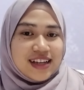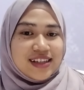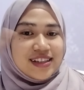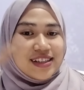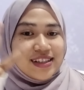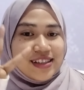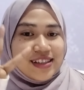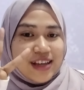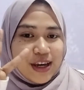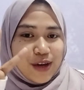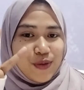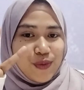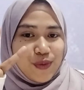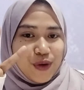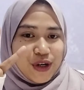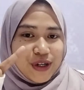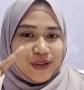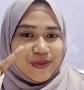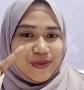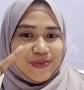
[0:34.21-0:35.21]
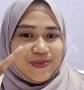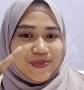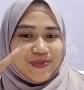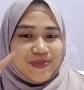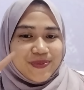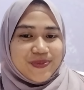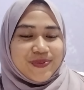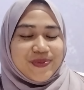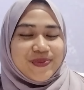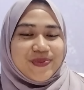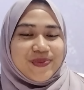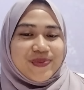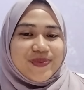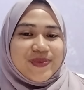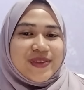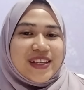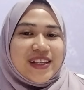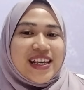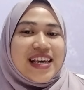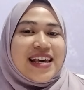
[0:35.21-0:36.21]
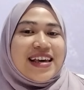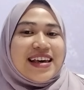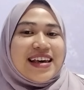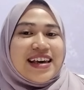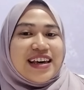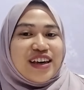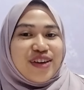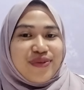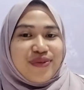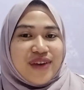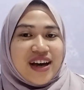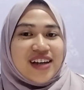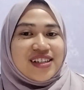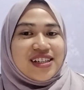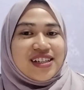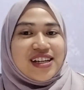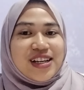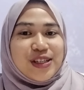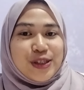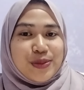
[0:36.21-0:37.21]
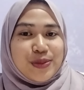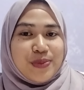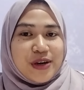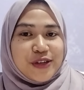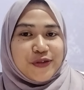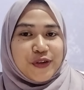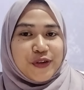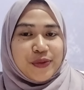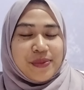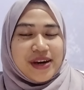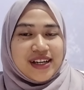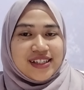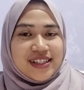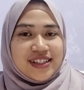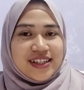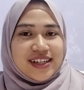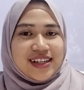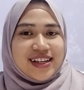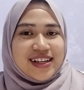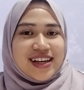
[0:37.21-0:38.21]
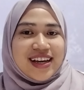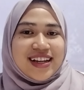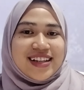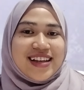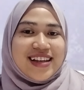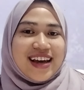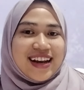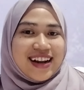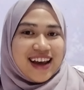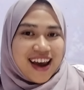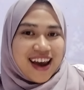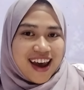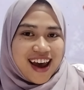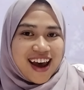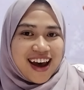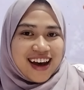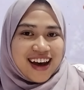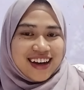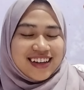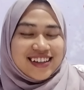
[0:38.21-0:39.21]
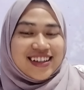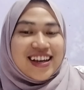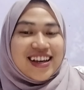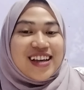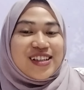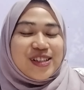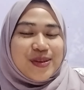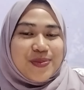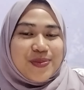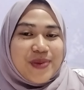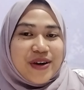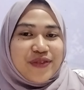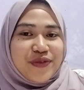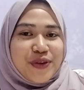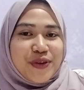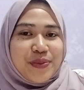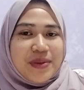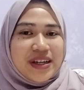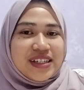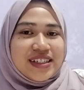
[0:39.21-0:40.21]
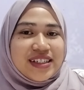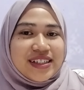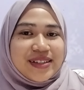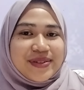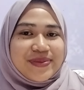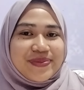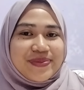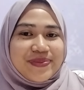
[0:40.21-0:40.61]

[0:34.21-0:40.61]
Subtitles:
The second word, if action is the best formation, then act is the back formation.